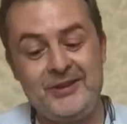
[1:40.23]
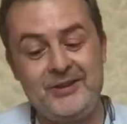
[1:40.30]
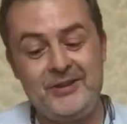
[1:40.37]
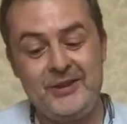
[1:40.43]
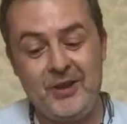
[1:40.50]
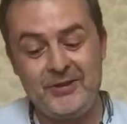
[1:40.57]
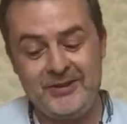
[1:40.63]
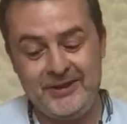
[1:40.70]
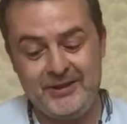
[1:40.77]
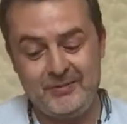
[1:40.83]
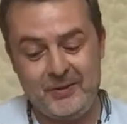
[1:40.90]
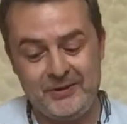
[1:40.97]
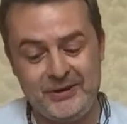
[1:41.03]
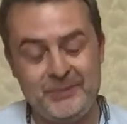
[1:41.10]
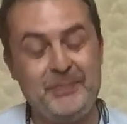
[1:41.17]
chose this
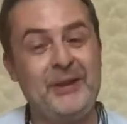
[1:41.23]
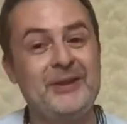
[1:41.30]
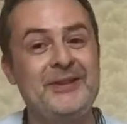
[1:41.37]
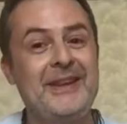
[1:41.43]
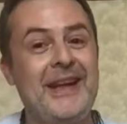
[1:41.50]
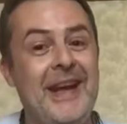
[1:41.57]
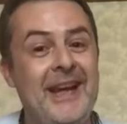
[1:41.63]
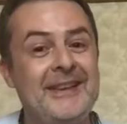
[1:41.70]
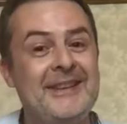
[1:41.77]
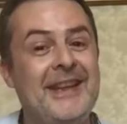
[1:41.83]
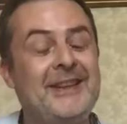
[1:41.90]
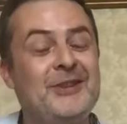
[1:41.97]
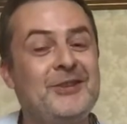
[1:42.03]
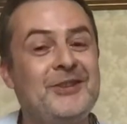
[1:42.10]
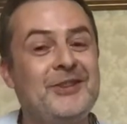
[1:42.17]
one just because it's
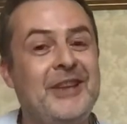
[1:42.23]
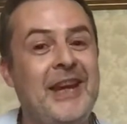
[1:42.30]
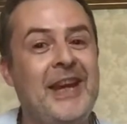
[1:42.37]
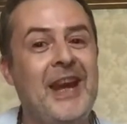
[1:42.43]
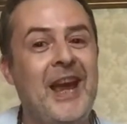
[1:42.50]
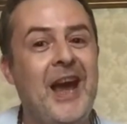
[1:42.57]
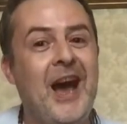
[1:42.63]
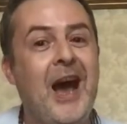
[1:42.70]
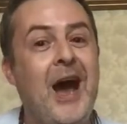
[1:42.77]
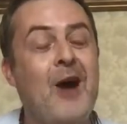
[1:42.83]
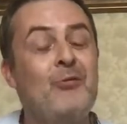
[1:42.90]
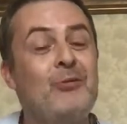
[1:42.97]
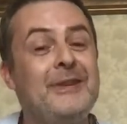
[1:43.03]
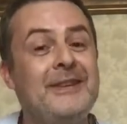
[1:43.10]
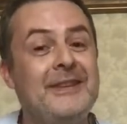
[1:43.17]
interesting
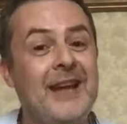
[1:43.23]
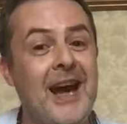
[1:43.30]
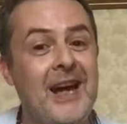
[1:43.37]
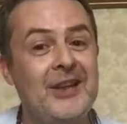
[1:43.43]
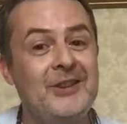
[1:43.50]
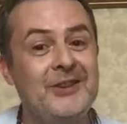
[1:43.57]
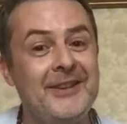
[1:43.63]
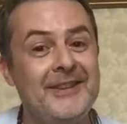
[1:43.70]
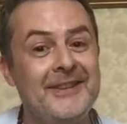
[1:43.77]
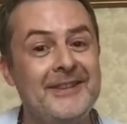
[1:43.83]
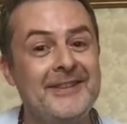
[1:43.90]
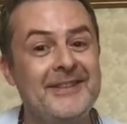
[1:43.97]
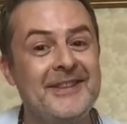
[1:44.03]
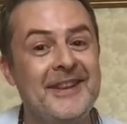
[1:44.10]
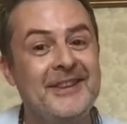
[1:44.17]
how
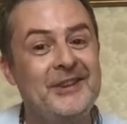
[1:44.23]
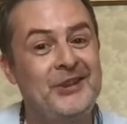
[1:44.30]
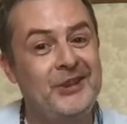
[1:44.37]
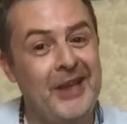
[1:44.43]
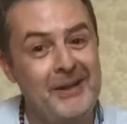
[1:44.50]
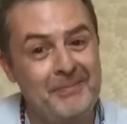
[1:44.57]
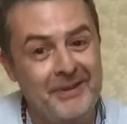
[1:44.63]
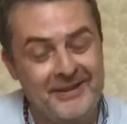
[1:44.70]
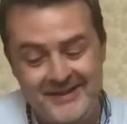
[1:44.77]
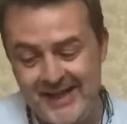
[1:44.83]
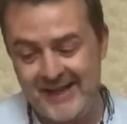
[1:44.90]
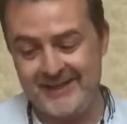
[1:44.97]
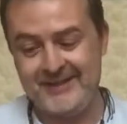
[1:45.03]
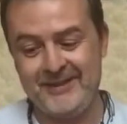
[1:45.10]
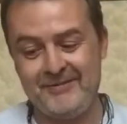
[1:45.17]
redactions shape the
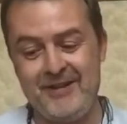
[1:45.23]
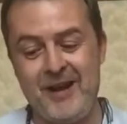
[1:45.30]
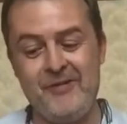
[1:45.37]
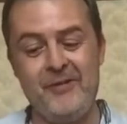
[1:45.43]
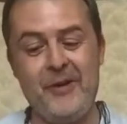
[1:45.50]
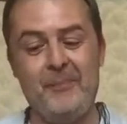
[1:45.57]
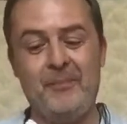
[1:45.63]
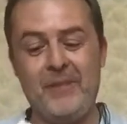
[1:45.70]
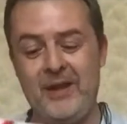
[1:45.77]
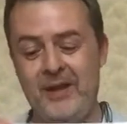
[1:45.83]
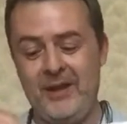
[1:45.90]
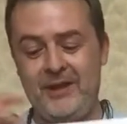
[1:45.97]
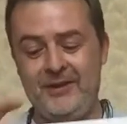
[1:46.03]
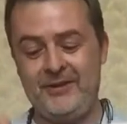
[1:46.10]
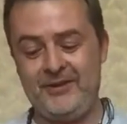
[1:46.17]
text around them.
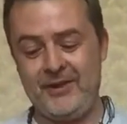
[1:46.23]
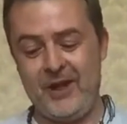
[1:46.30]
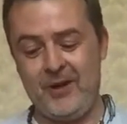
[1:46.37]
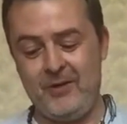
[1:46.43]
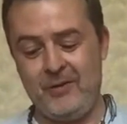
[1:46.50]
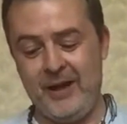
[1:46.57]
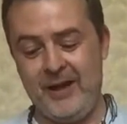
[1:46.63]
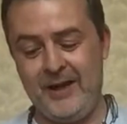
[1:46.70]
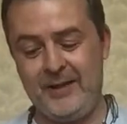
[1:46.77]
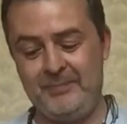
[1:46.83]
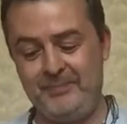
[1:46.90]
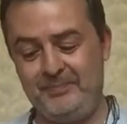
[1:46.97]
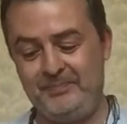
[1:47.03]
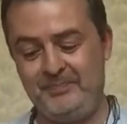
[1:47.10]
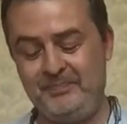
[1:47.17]

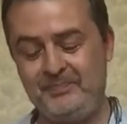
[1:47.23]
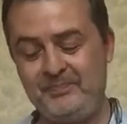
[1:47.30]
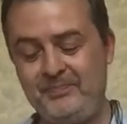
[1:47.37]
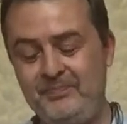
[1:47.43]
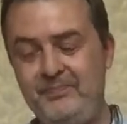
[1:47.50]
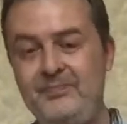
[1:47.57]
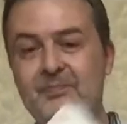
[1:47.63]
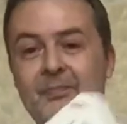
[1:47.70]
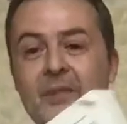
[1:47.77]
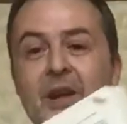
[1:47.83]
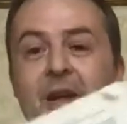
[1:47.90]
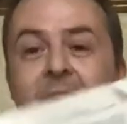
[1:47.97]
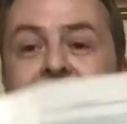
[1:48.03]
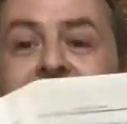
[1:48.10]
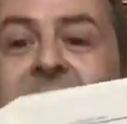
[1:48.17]
So
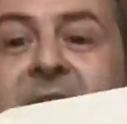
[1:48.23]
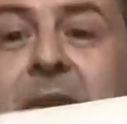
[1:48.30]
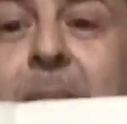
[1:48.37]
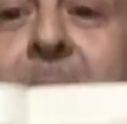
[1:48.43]
this is the